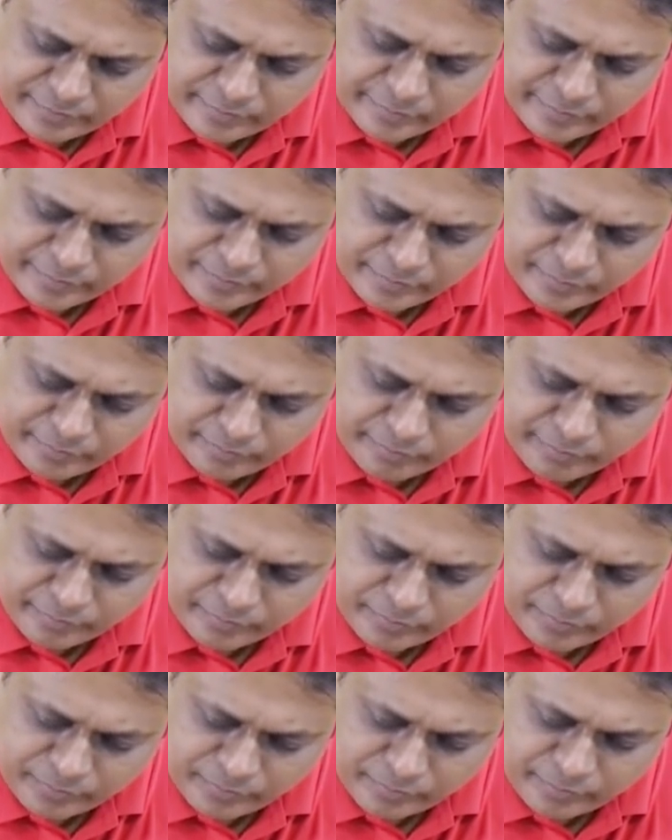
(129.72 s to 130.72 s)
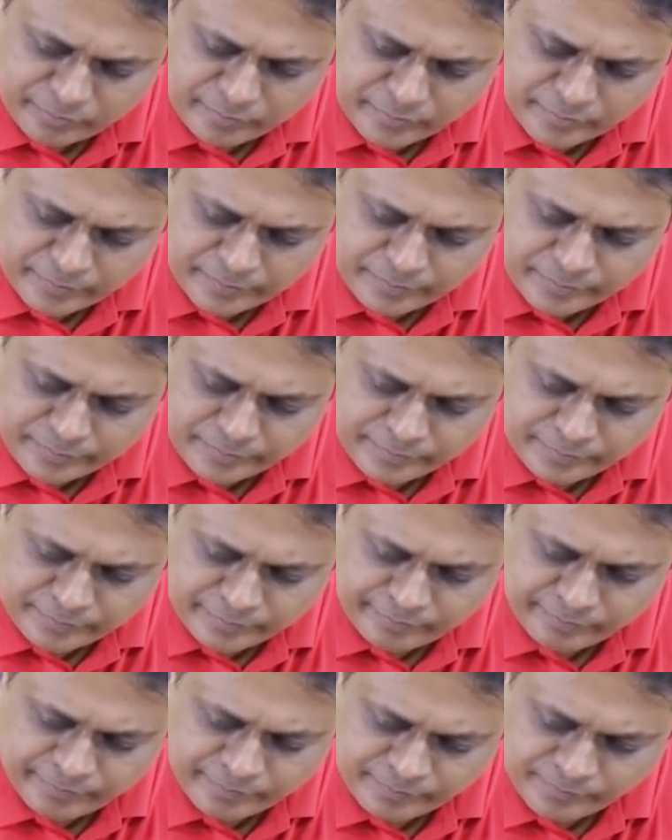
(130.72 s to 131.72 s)

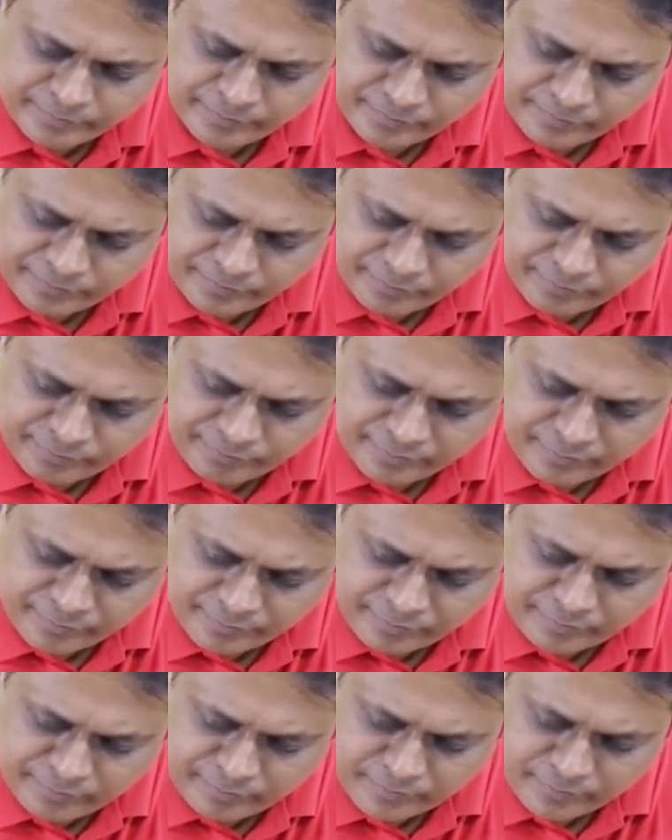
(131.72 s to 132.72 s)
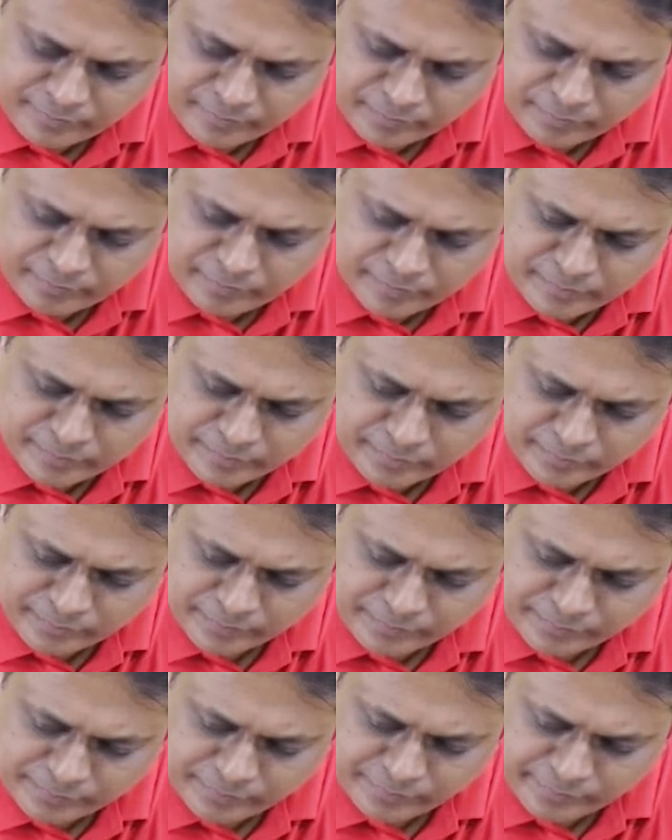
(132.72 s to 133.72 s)

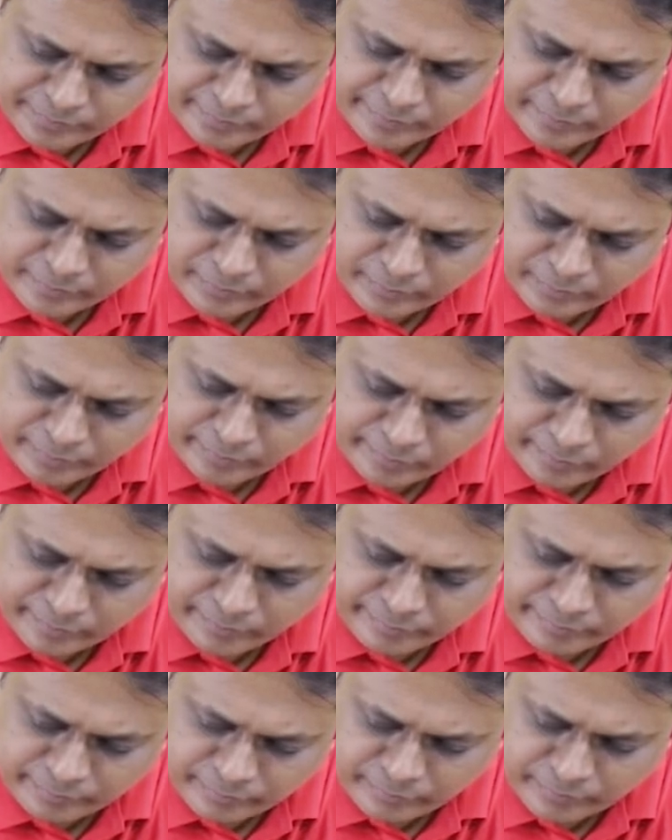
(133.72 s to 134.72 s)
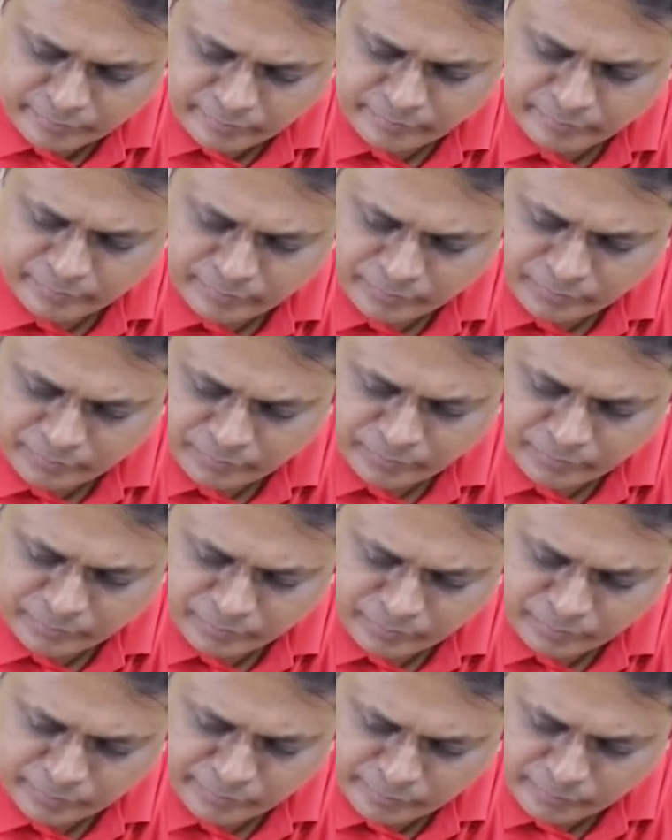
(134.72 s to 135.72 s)

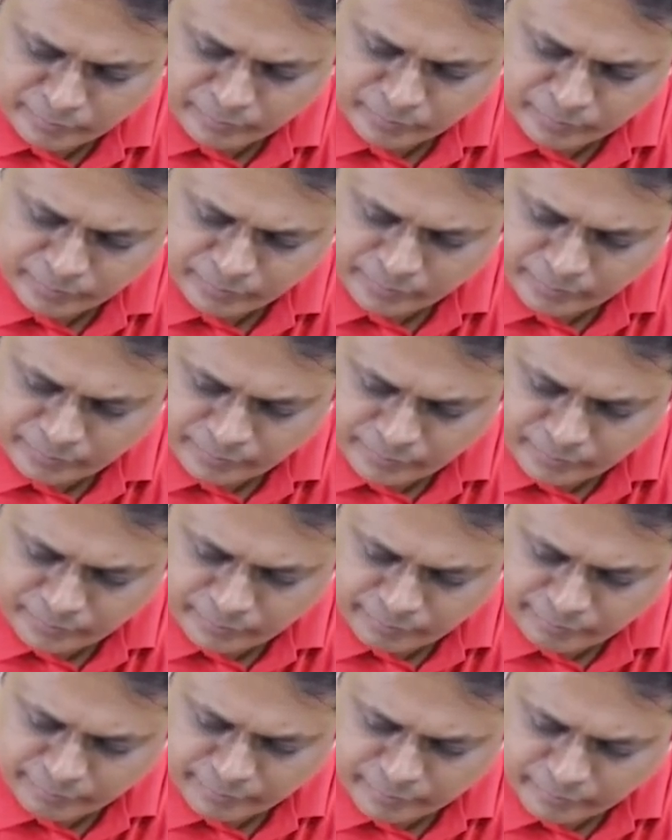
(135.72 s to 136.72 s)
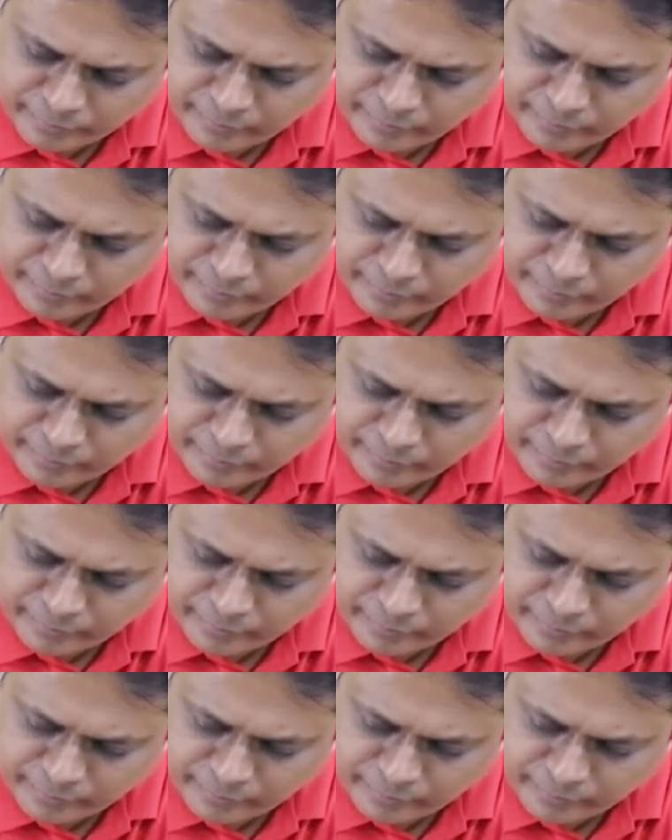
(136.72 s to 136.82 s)
No one is speaking in this clip.